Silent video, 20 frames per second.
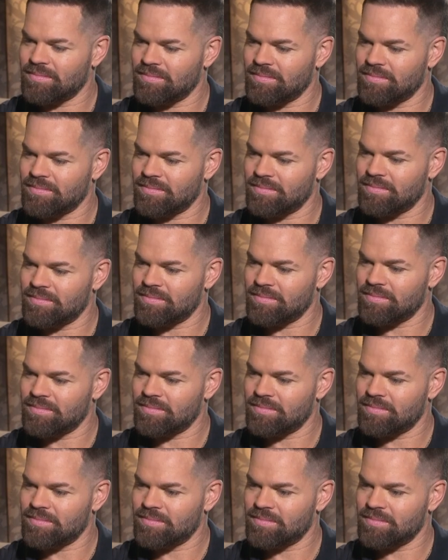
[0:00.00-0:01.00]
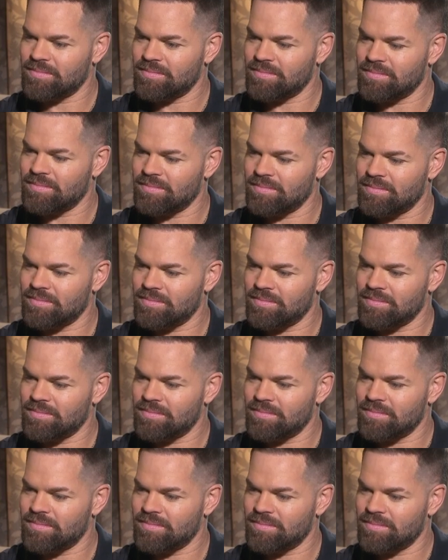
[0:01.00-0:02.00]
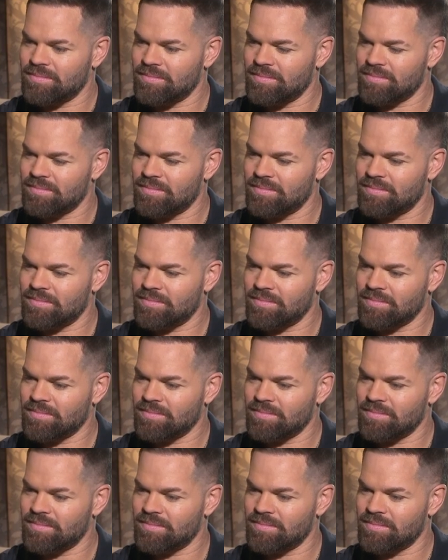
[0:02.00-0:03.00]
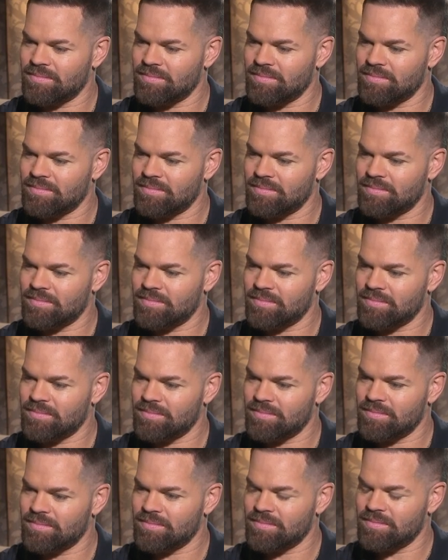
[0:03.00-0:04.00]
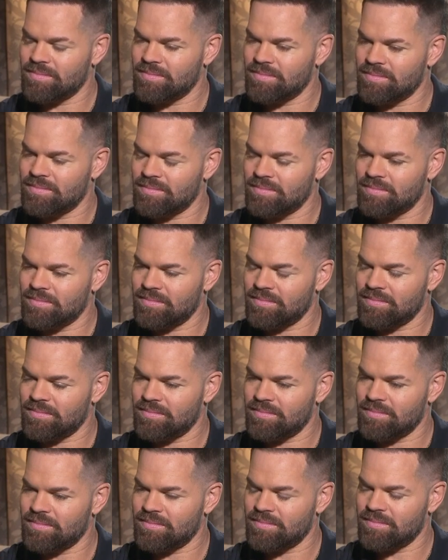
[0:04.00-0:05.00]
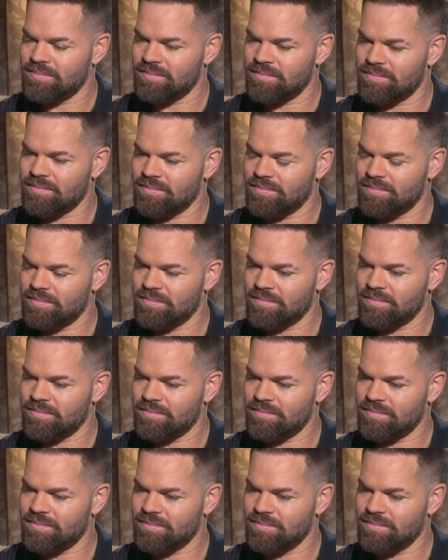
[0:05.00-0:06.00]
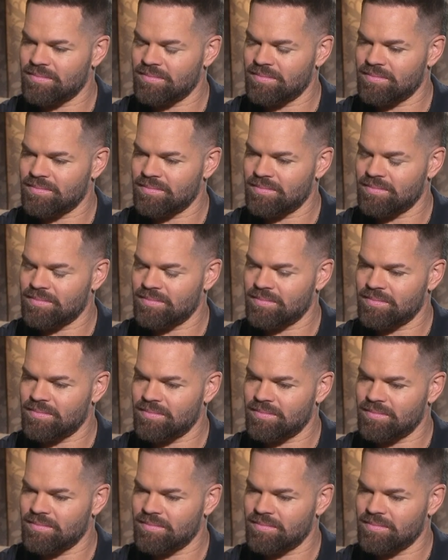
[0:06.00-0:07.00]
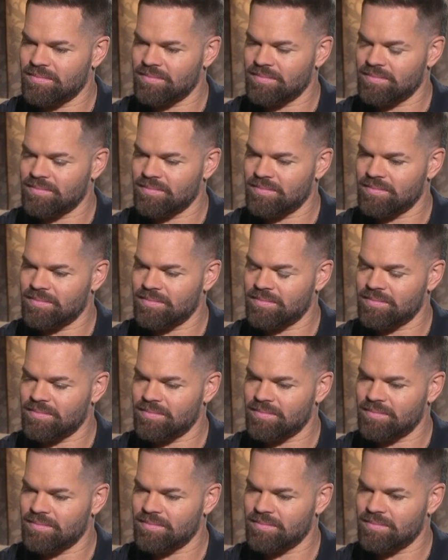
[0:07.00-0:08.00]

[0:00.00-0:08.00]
(silent)